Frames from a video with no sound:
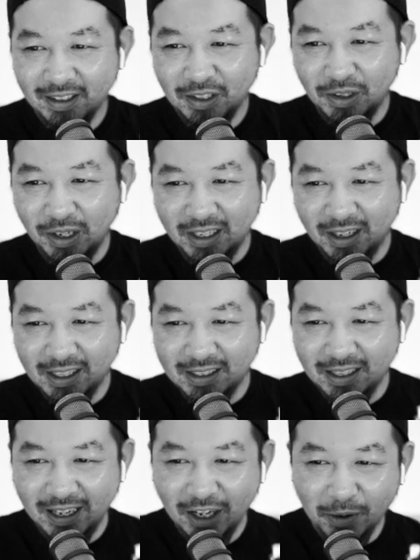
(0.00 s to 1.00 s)
All right, guys,
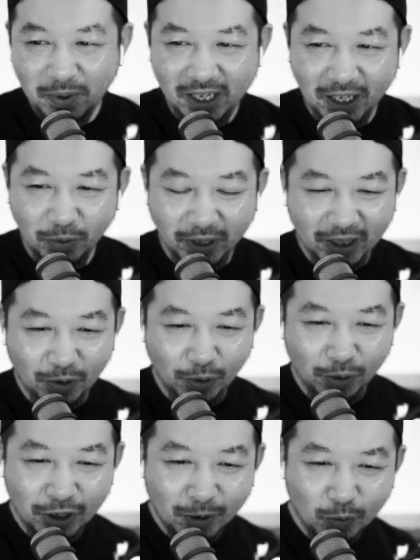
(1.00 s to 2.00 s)
today I'm here with
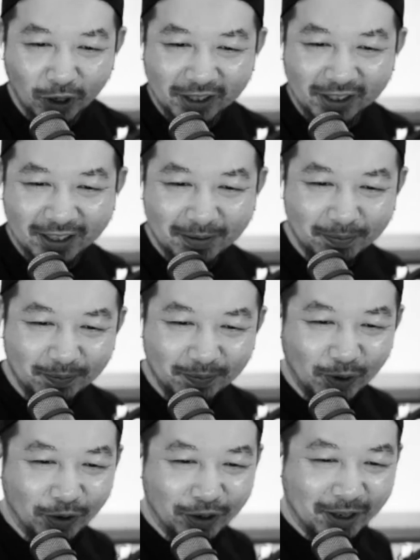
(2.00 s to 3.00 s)
Aurnob Wasim.
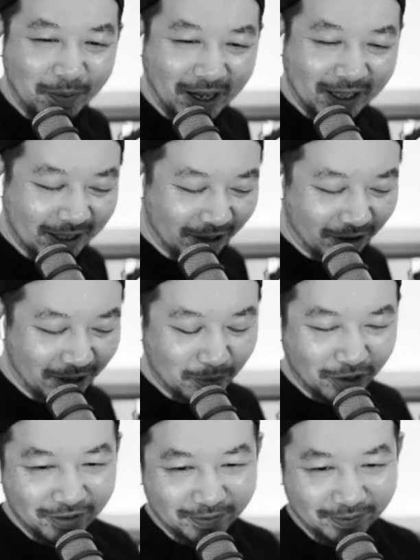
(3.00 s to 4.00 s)
Aurnob, how's it going, bro?